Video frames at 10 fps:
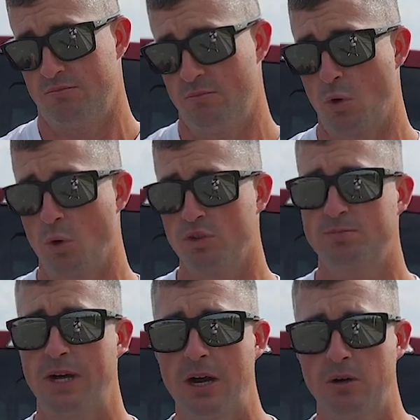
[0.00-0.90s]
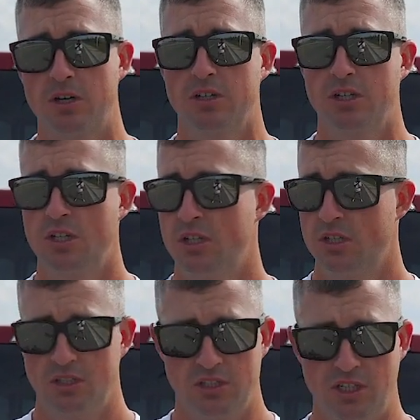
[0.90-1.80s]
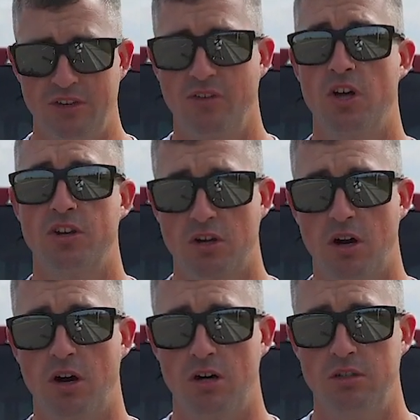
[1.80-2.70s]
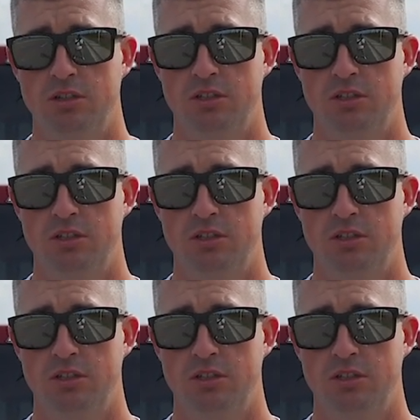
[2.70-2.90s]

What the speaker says: more horsepower, give Lund a call.